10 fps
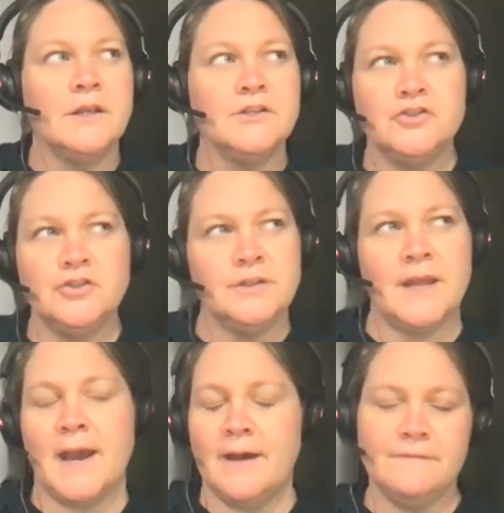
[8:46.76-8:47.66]
I
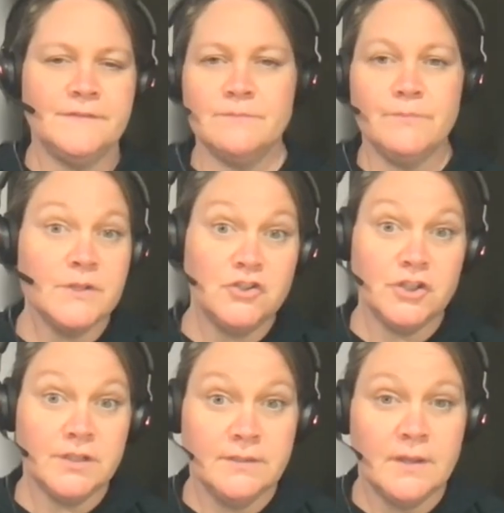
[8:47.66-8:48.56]
shouldn't have to
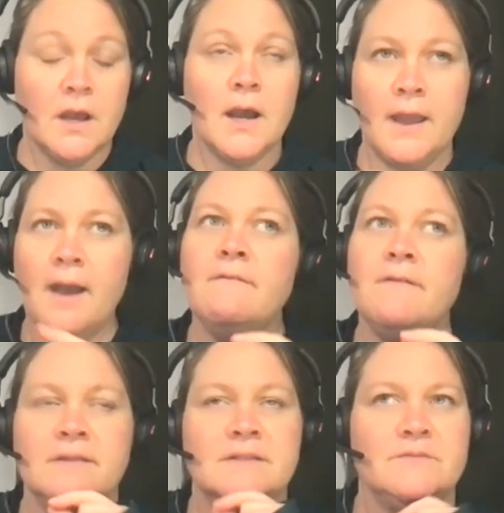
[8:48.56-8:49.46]
budget. I have
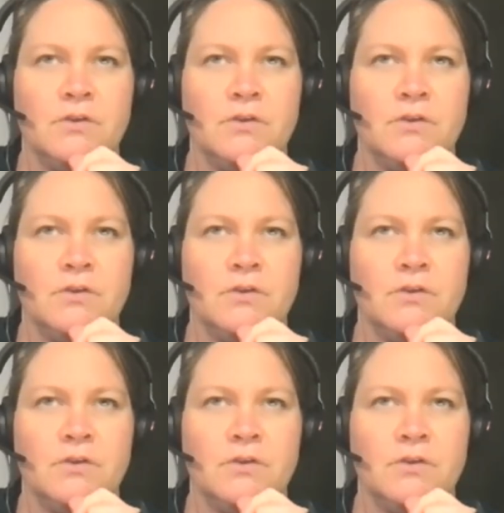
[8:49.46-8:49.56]
had this